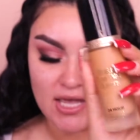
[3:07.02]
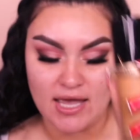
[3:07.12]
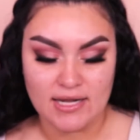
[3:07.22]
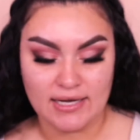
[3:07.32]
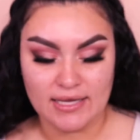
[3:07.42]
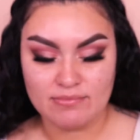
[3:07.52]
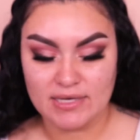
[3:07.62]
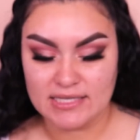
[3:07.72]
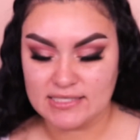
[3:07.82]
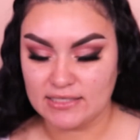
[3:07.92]
and I am
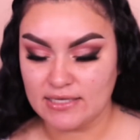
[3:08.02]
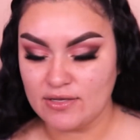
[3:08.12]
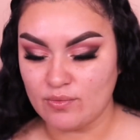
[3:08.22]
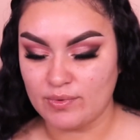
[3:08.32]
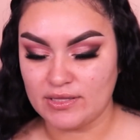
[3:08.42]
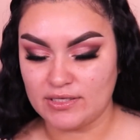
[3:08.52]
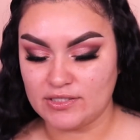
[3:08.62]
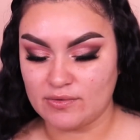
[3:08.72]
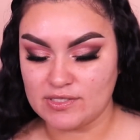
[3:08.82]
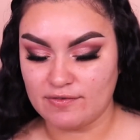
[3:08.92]
mixing it with the
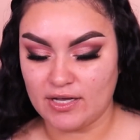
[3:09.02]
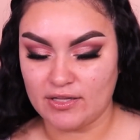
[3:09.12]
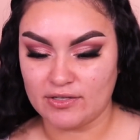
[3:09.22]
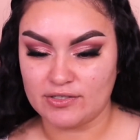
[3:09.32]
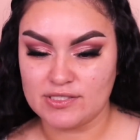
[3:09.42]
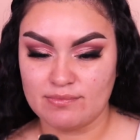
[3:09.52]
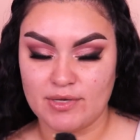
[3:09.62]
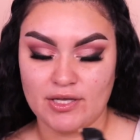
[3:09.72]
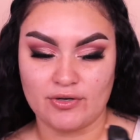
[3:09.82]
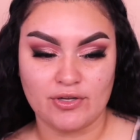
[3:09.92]
Dose of Colors
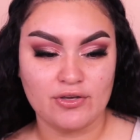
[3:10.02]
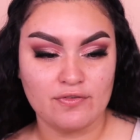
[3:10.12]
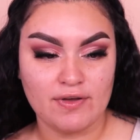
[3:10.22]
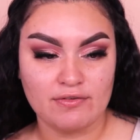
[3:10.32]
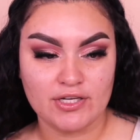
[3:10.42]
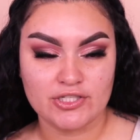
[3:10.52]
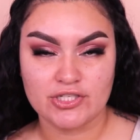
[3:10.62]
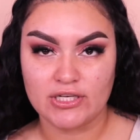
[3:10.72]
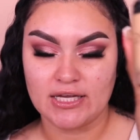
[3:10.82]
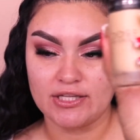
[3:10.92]
Meet Your Hue
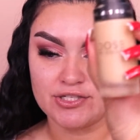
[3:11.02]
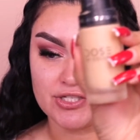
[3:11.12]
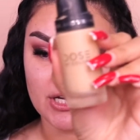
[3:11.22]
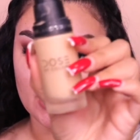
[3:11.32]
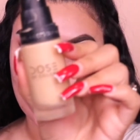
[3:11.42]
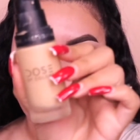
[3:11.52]
foundation in the shade